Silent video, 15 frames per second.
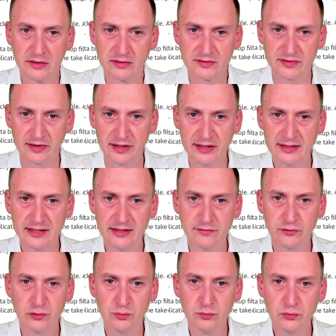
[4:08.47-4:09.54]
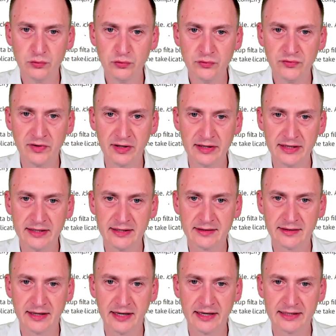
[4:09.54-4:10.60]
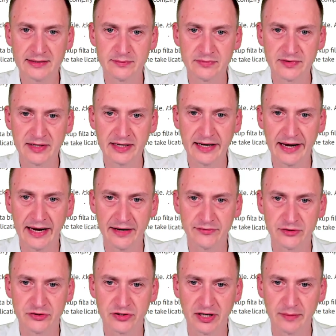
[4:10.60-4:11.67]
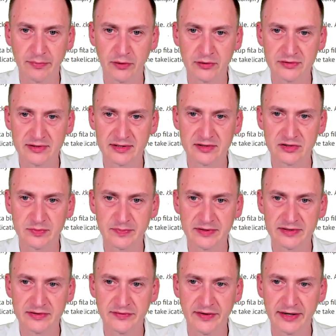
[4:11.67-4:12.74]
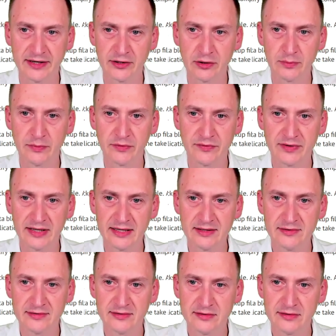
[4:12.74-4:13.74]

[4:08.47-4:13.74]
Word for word: Select the Remove Deleted Items data after checkbox and specify the number of days